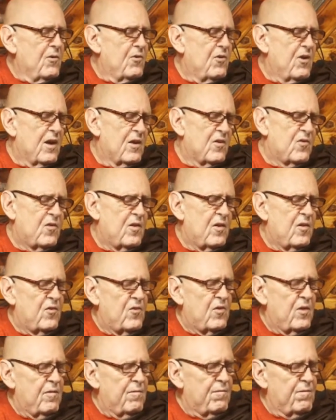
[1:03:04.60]
Just
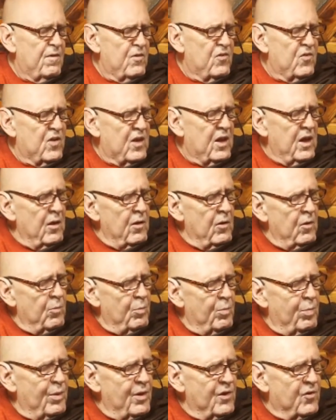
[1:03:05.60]
as if a
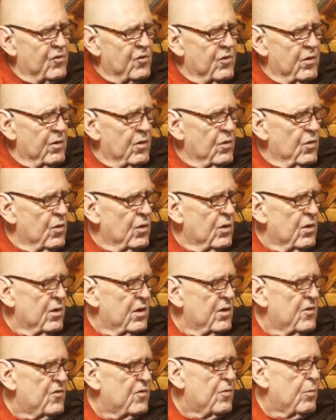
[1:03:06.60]
skilled butcher or
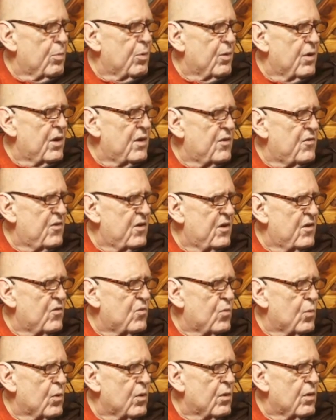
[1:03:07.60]
his
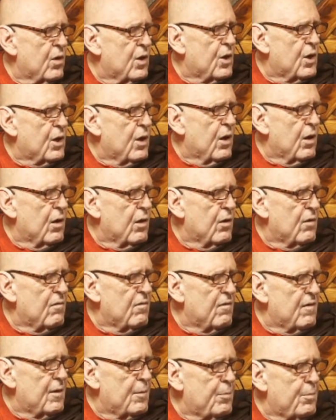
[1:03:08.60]
apprentice were to
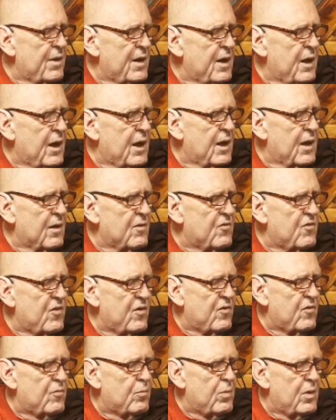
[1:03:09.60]
carve up an
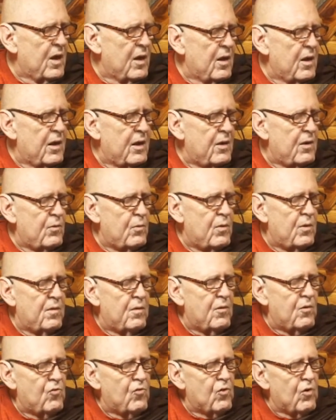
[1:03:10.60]
ox's belly
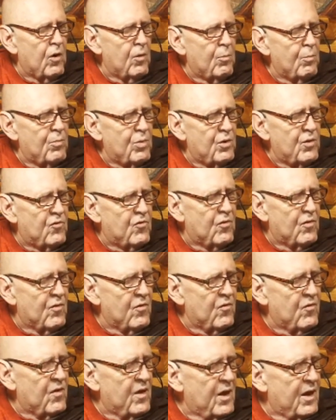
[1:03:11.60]
with a sharp
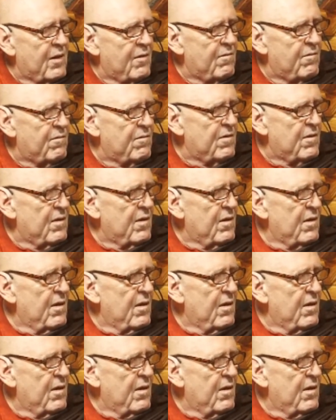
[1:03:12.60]
butcher's knife,